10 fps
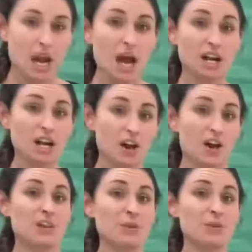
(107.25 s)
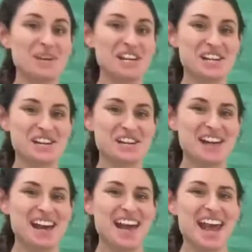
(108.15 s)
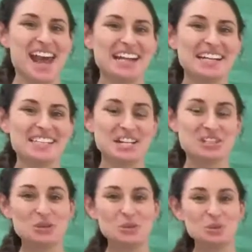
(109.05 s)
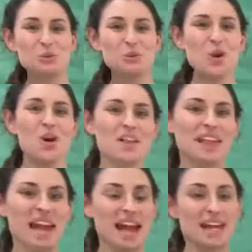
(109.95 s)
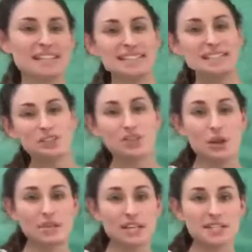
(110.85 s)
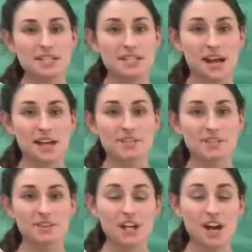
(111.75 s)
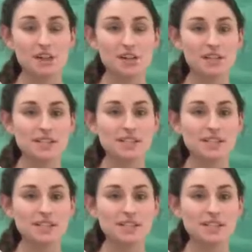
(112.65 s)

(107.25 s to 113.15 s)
a color wheel is a tool that shows us the different colors